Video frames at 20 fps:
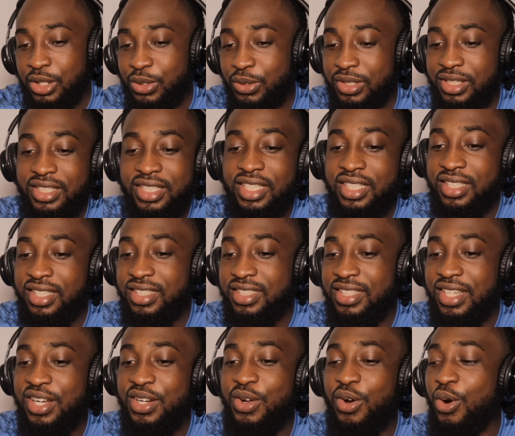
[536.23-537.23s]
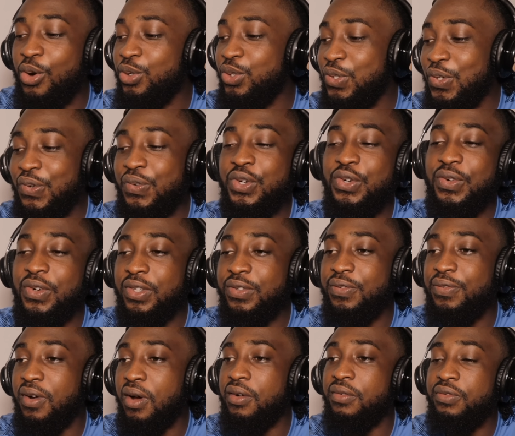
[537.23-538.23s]
So CJ saying, although
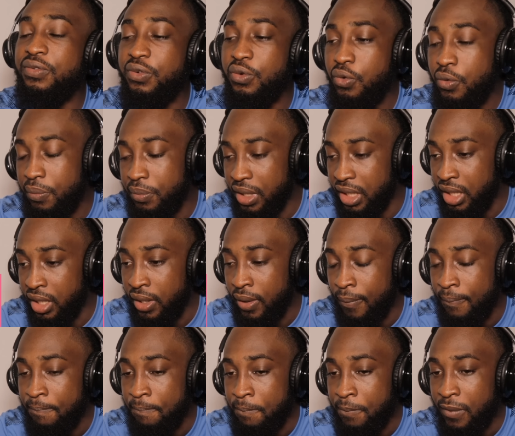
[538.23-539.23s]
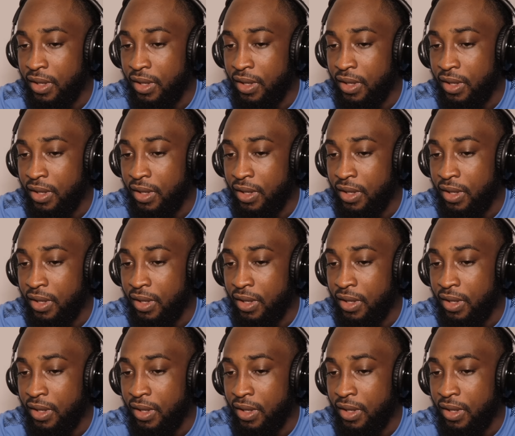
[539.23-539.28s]
Recross fan fool me,